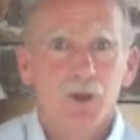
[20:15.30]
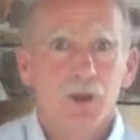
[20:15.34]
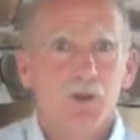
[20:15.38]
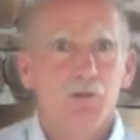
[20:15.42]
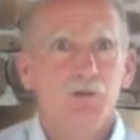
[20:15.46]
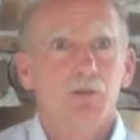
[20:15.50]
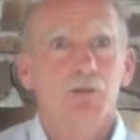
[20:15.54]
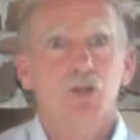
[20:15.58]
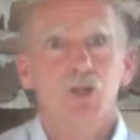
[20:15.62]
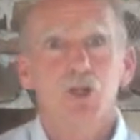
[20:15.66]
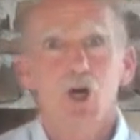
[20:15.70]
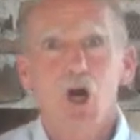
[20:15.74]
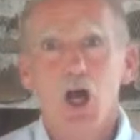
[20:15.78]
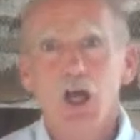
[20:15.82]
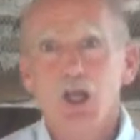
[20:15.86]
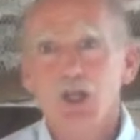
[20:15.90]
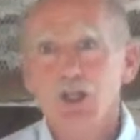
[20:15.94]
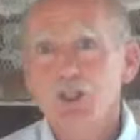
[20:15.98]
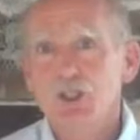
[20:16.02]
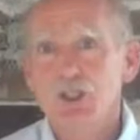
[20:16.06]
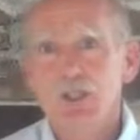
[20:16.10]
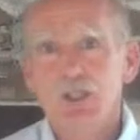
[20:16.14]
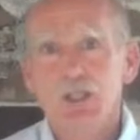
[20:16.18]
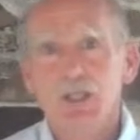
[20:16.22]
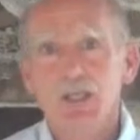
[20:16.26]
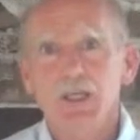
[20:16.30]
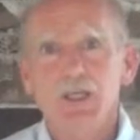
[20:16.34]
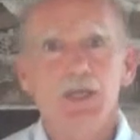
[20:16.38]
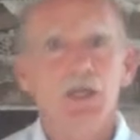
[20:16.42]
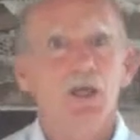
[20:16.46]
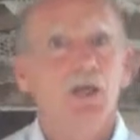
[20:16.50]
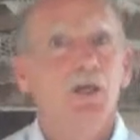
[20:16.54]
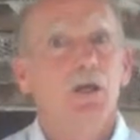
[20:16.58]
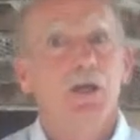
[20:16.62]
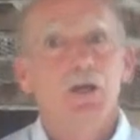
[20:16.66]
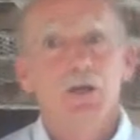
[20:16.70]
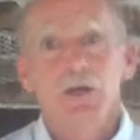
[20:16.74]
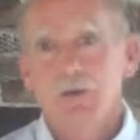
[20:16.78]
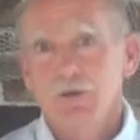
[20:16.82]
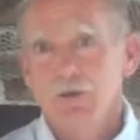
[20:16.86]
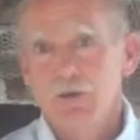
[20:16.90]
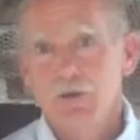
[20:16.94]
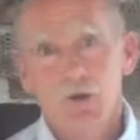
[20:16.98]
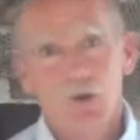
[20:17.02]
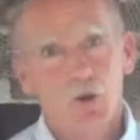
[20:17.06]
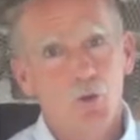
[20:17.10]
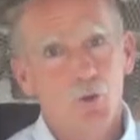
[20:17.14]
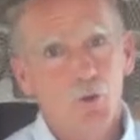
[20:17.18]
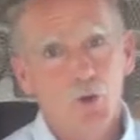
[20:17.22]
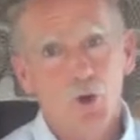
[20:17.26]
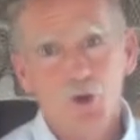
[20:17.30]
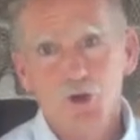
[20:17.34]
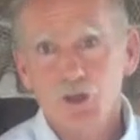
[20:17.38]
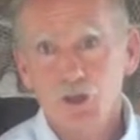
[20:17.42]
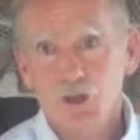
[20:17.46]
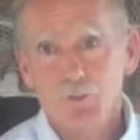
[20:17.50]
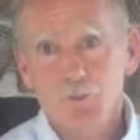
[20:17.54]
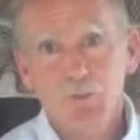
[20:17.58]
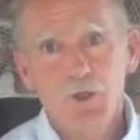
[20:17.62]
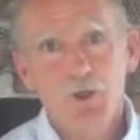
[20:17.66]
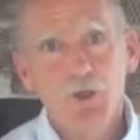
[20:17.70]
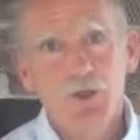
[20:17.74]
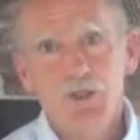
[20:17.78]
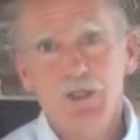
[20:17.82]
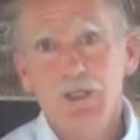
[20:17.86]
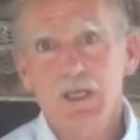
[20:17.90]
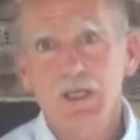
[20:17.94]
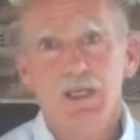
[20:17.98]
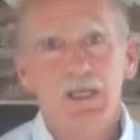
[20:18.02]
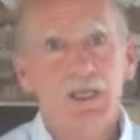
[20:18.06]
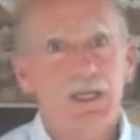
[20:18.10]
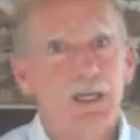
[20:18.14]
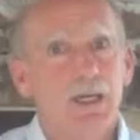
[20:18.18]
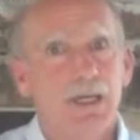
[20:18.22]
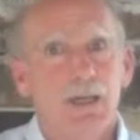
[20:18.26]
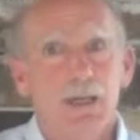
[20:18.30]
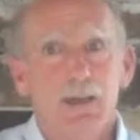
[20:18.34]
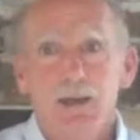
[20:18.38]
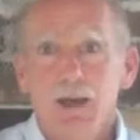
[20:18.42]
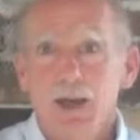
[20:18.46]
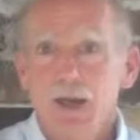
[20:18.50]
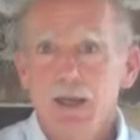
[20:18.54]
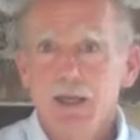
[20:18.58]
Largely, worship music,